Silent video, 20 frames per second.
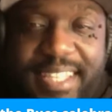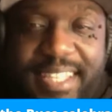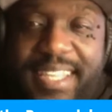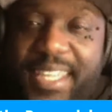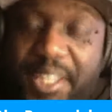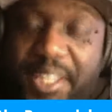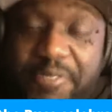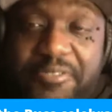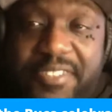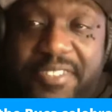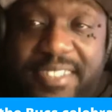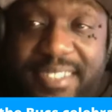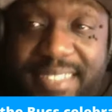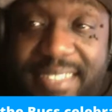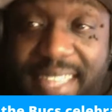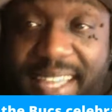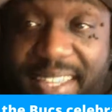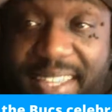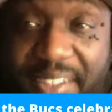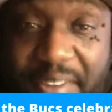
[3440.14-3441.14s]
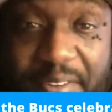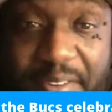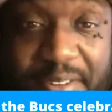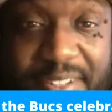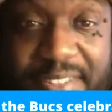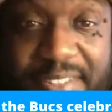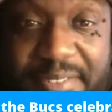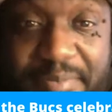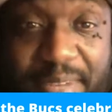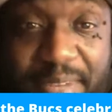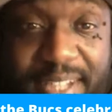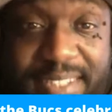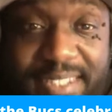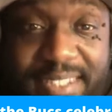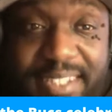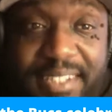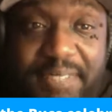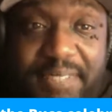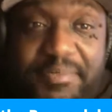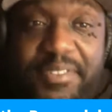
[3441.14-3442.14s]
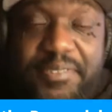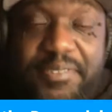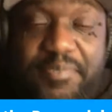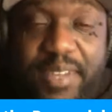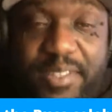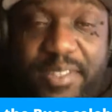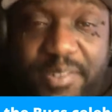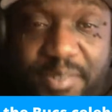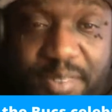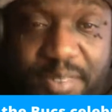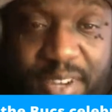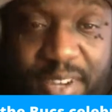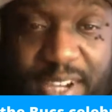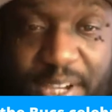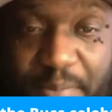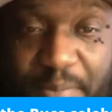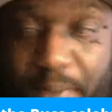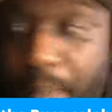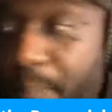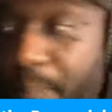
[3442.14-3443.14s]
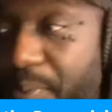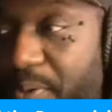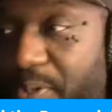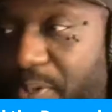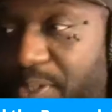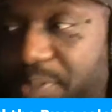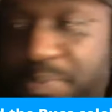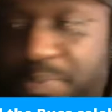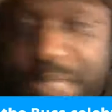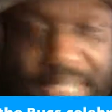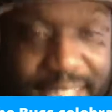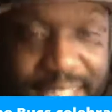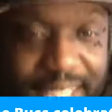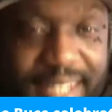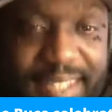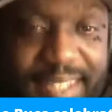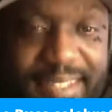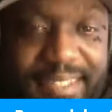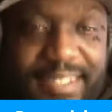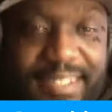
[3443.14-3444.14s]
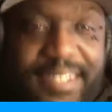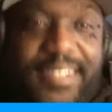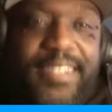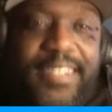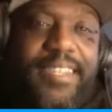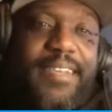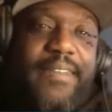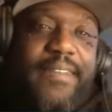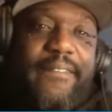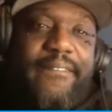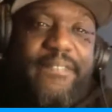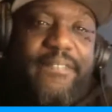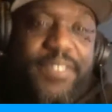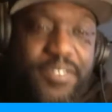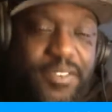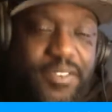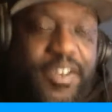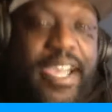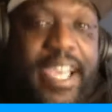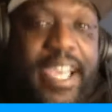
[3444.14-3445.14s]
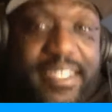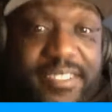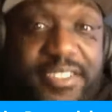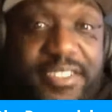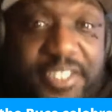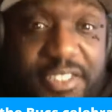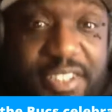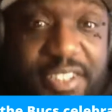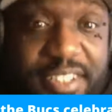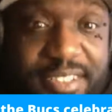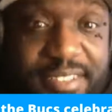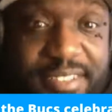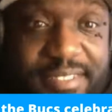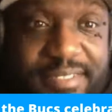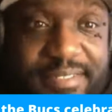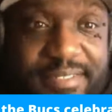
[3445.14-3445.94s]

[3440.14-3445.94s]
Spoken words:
He was just like, yo, this is my team, this is my squad, my boys, we did it, as he should.